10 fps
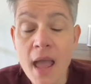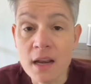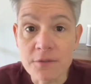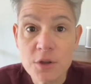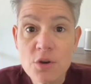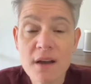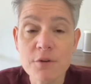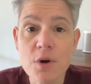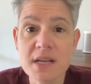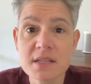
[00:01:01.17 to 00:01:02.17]
And if you
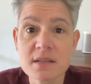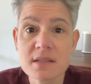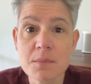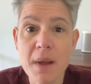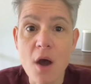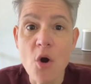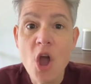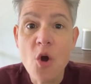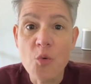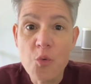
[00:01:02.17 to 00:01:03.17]
have questions
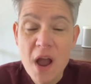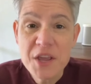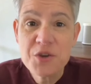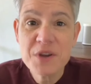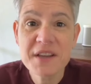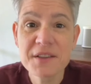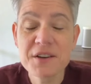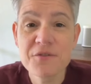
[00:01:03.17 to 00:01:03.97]
about what you get in the